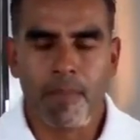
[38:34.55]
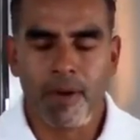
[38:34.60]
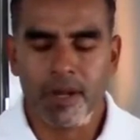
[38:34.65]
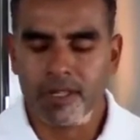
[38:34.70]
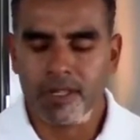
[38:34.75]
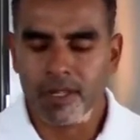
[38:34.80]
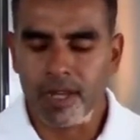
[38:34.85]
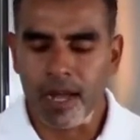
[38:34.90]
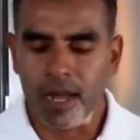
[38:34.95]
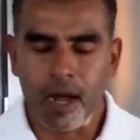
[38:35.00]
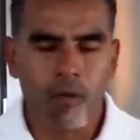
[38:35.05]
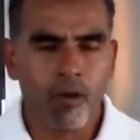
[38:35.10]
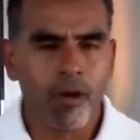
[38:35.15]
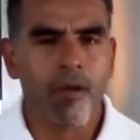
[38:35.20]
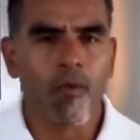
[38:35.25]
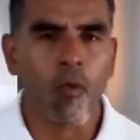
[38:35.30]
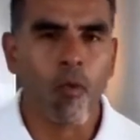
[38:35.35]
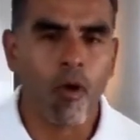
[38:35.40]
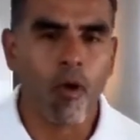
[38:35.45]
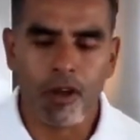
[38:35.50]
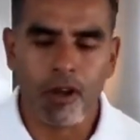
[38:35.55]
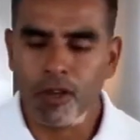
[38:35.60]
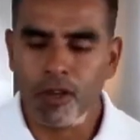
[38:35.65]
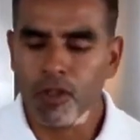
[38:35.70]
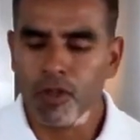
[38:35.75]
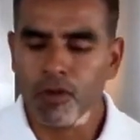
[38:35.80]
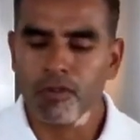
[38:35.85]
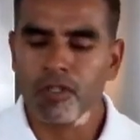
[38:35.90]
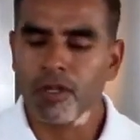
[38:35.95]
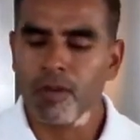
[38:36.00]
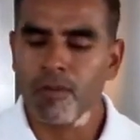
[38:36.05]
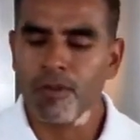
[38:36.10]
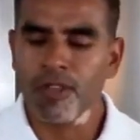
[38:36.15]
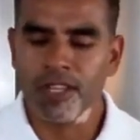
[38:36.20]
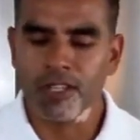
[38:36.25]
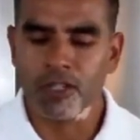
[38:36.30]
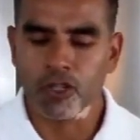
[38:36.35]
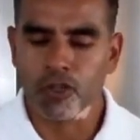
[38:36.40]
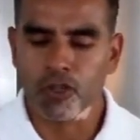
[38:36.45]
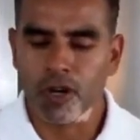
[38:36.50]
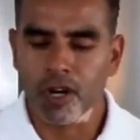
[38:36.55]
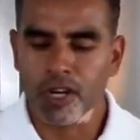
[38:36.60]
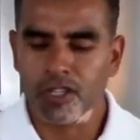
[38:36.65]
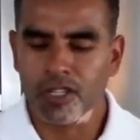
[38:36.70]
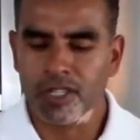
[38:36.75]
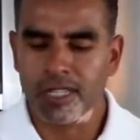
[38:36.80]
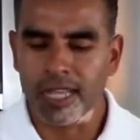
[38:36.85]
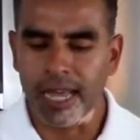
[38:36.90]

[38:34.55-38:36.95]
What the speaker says: but I want to walk you through some of the instructions